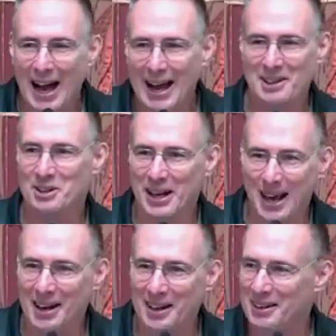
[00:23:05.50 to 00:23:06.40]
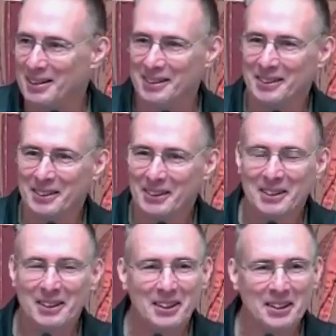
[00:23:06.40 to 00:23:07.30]
I don't get it.
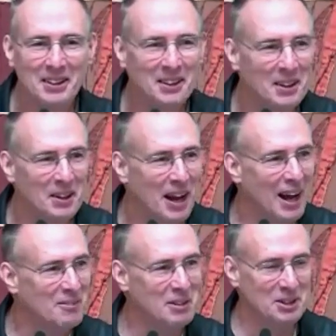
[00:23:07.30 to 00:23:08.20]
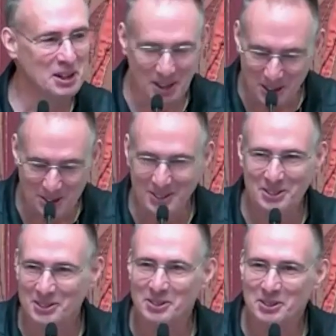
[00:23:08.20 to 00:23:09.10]
I mean, you know,